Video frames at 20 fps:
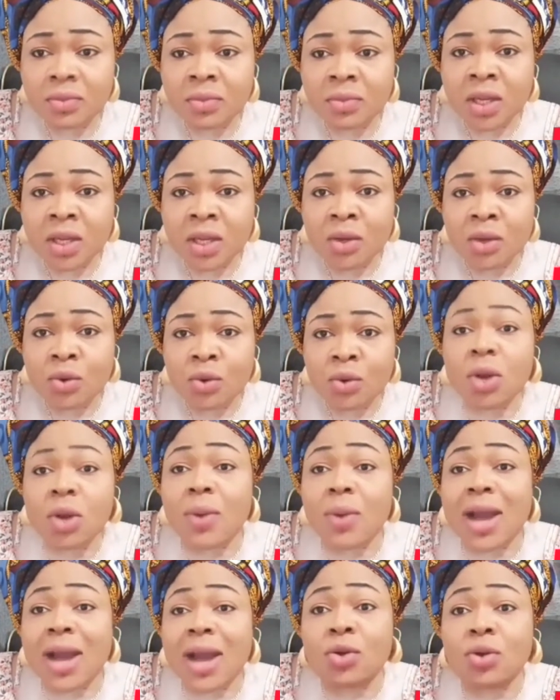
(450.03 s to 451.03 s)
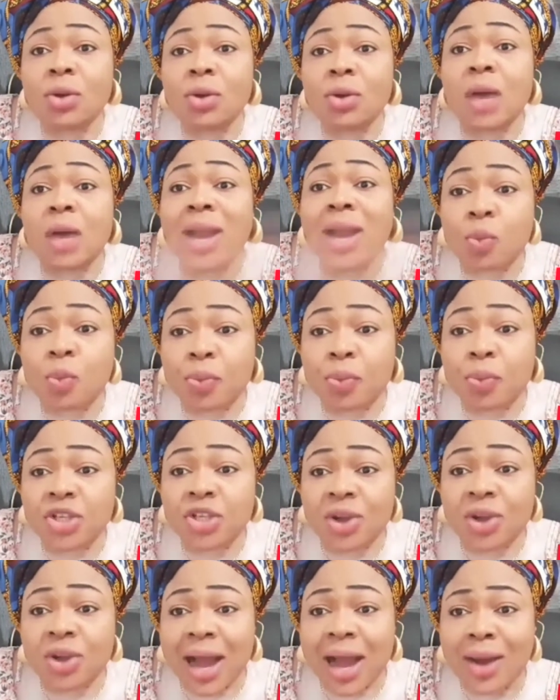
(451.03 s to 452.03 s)
What will be your
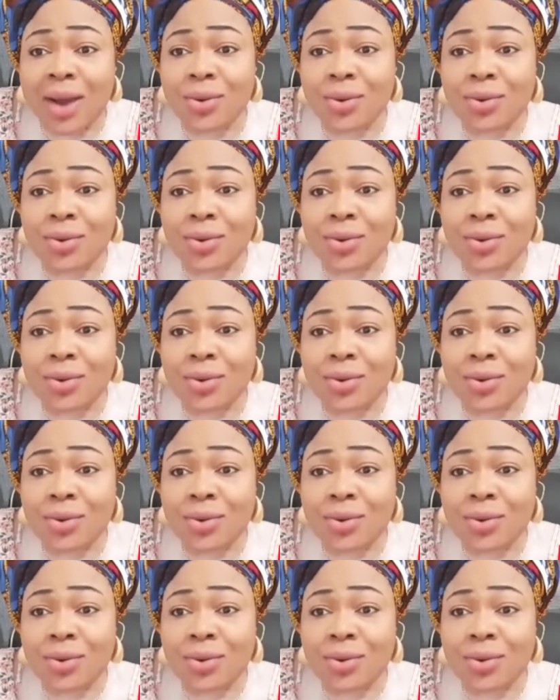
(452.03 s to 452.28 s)
hour?